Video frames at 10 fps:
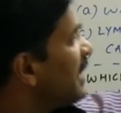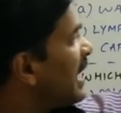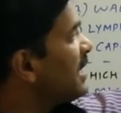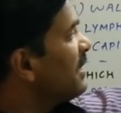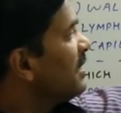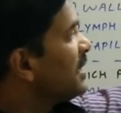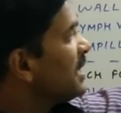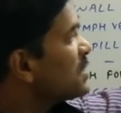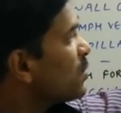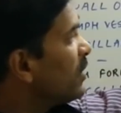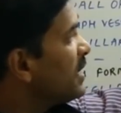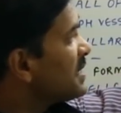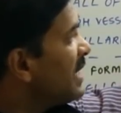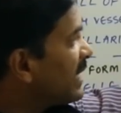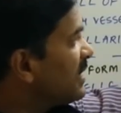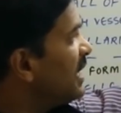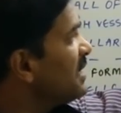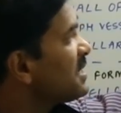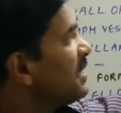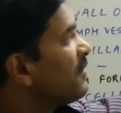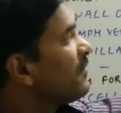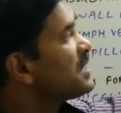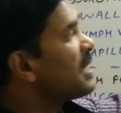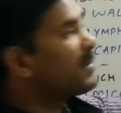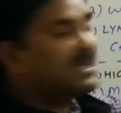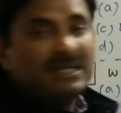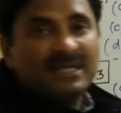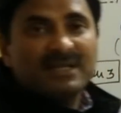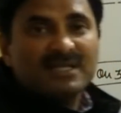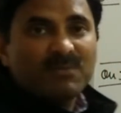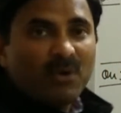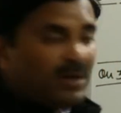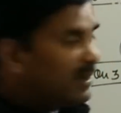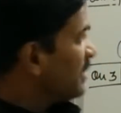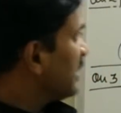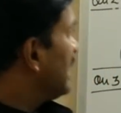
the villi is called as lacteals, which are present in the small